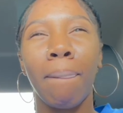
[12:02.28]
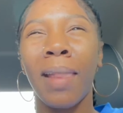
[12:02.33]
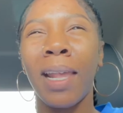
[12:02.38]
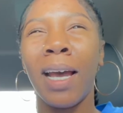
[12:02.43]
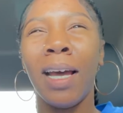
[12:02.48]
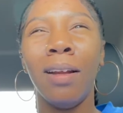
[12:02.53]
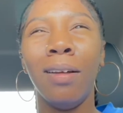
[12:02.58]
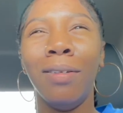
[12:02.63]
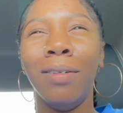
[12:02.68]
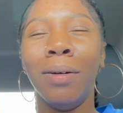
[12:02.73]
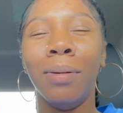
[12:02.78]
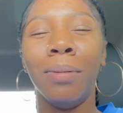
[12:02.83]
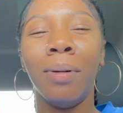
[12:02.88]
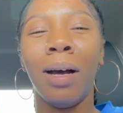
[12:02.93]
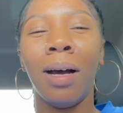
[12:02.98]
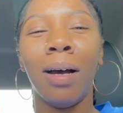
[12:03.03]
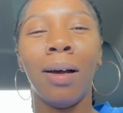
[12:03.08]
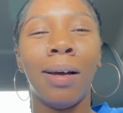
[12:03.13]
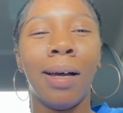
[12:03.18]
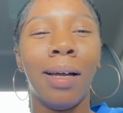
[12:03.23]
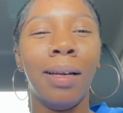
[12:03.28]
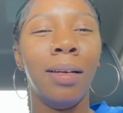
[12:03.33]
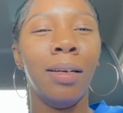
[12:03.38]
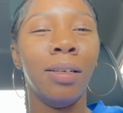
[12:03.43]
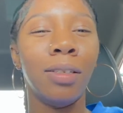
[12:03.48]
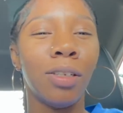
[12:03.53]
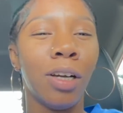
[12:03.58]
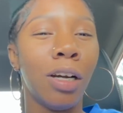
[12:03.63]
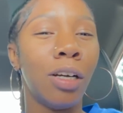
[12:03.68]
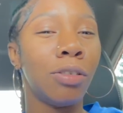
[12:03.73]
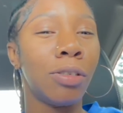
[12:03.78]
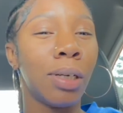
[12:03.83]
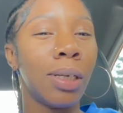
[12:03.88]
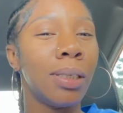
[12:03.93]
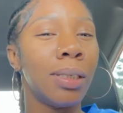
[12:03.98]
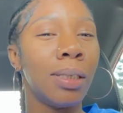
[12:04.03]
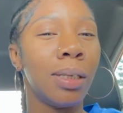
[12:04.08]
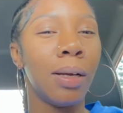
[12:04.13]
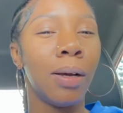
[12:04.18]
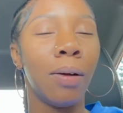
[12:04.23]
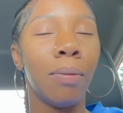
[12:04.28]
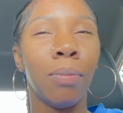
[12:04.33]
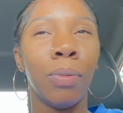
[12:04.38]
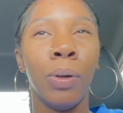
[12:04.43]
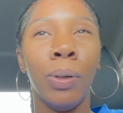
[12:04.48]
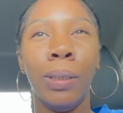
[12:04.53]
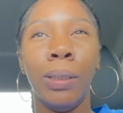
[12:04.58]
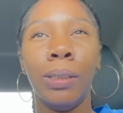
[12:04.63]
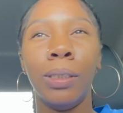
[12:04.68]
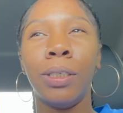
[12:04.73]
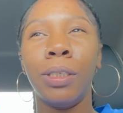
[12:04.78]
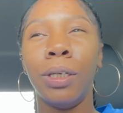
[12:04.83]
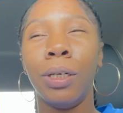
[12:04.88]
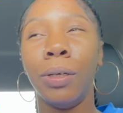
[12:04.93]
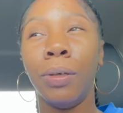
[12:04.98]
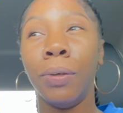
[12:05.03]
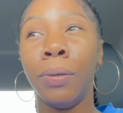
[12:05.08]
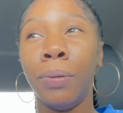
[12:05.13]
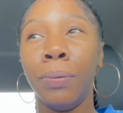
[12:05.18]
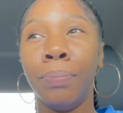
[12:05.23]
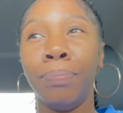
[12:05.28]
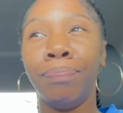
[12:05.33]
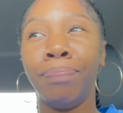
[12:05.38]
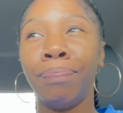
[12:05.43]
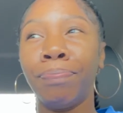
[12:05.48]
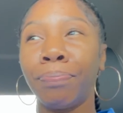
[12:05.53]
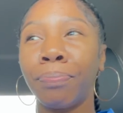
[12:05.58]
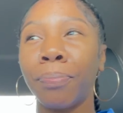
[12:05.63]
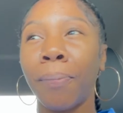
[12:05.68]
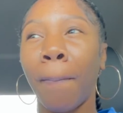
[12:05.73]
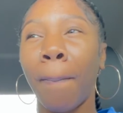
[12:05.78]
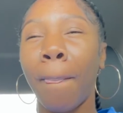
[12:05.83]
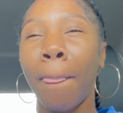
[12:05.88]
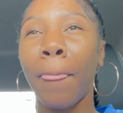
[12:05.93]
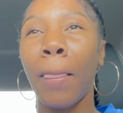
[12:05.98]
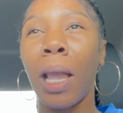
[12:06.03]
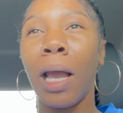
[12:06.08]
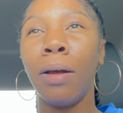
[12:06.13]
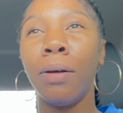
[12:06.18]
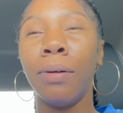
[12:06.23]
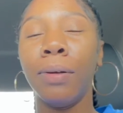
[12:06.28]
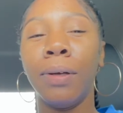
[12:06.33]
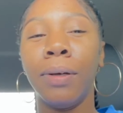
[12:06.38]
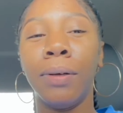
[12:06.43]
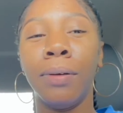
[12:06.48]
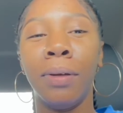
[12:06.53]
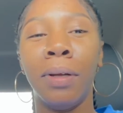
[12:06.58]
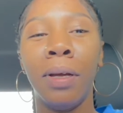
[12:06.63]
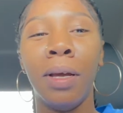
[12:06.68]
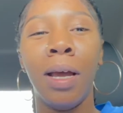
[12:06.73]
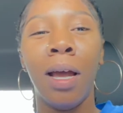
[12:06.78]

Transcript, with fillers: I don't know why. I need to start dressing up more. So I don't know.